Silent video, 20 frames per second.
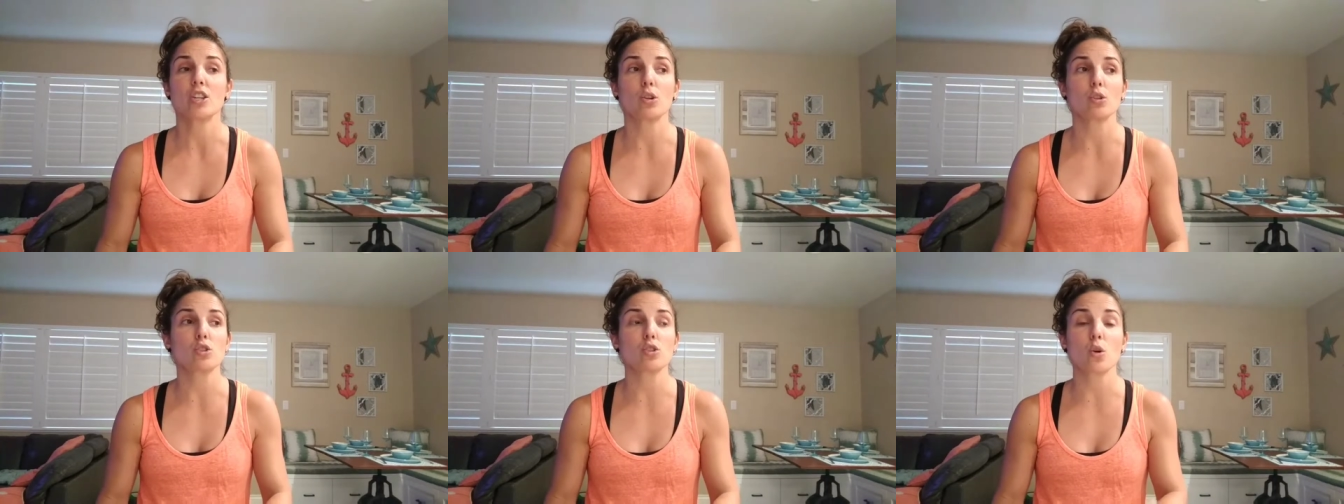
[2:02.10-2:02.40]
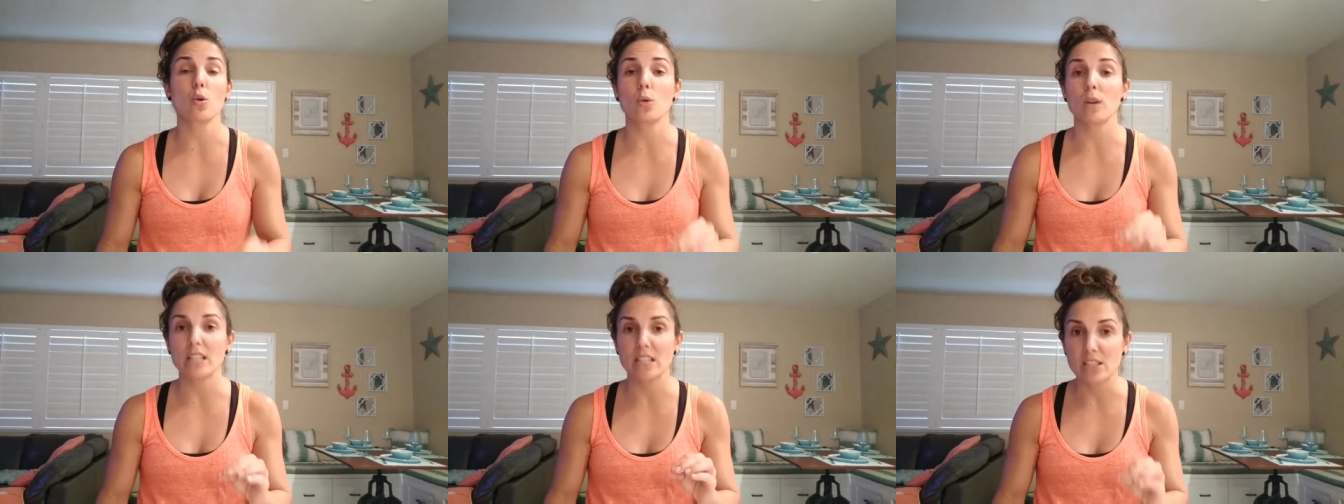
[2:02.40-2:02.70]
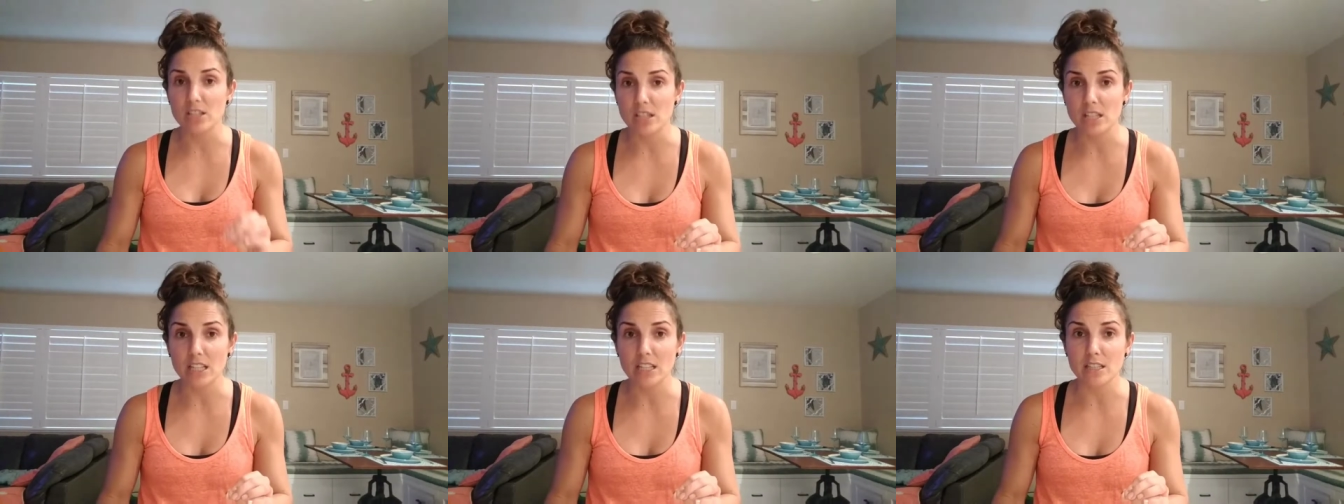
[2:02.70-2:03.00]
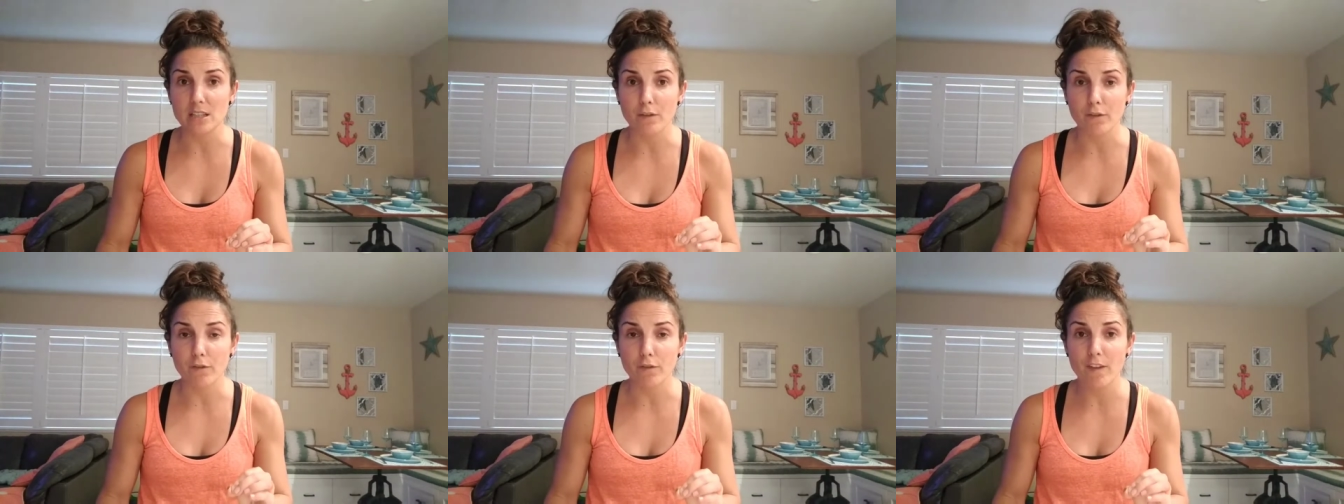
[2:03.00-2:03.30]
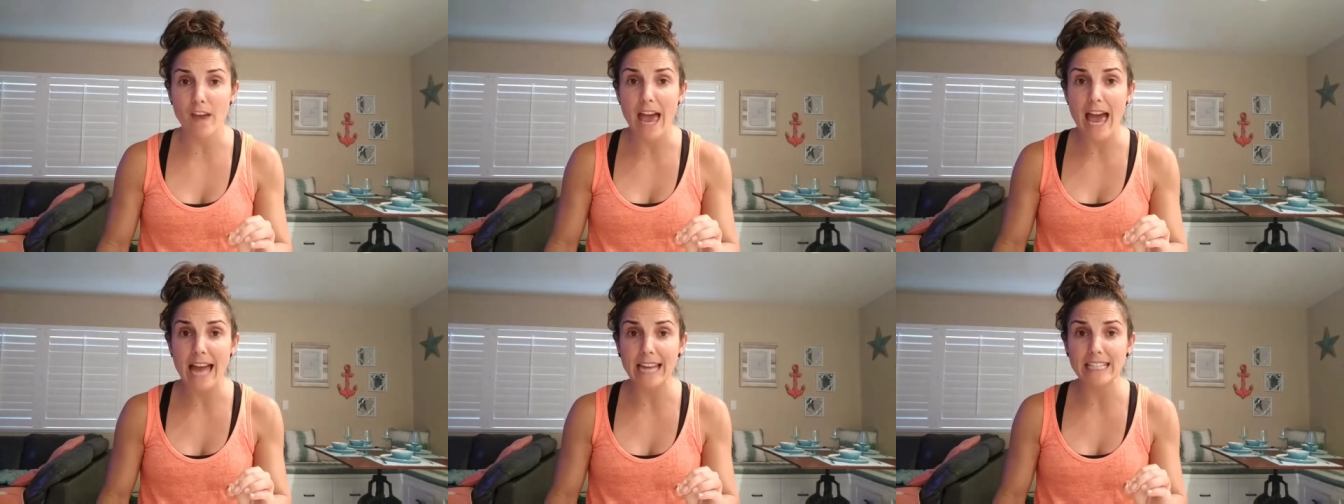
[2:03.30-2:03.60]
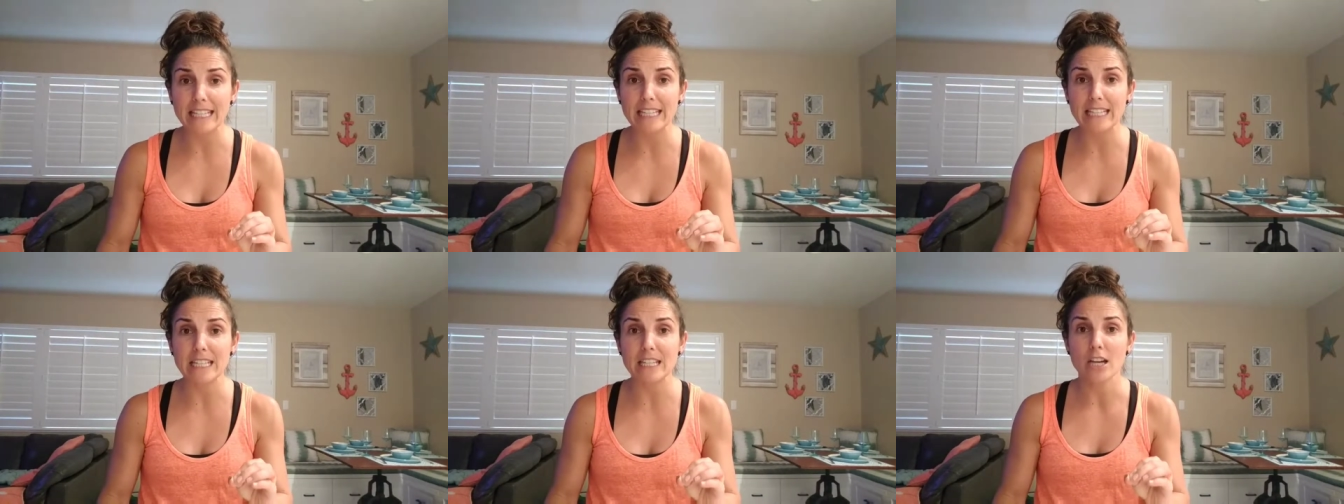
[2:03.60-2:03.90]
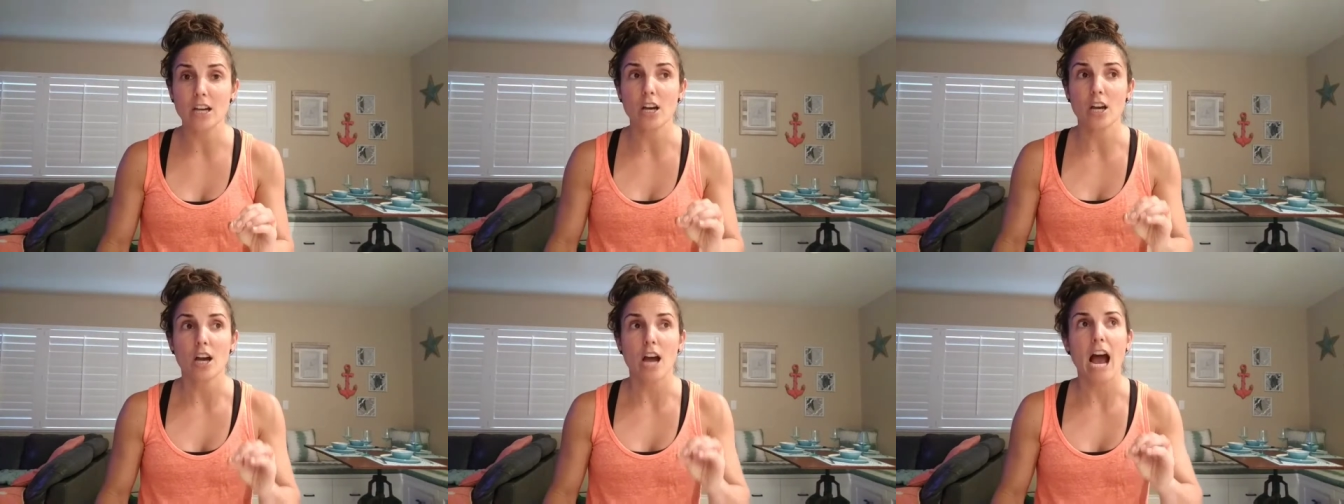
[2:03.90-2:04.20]
You know, so it's it's a
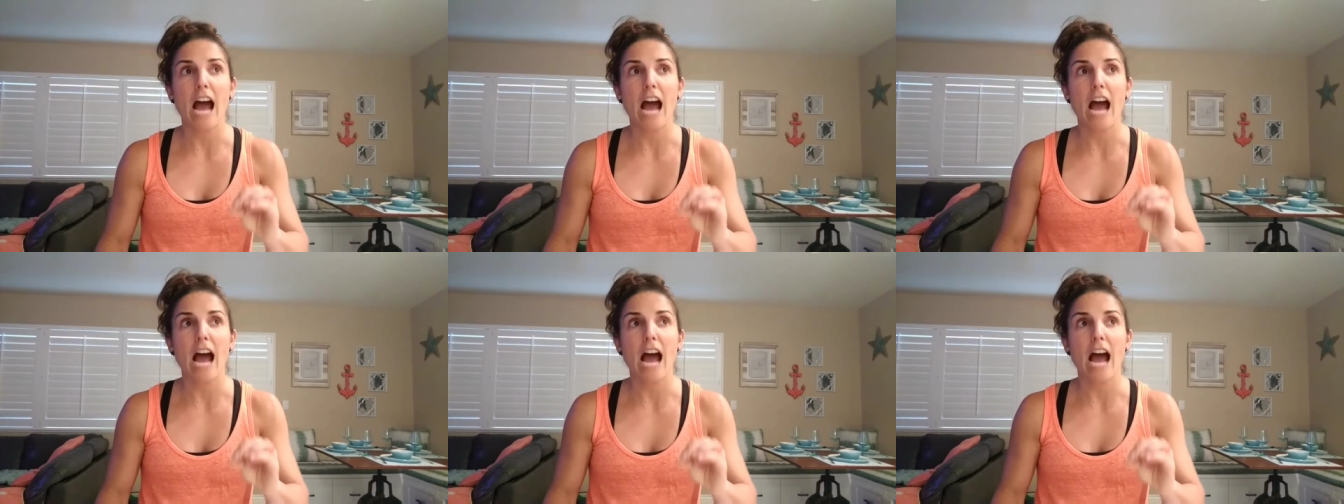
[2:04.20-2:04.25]
fatty,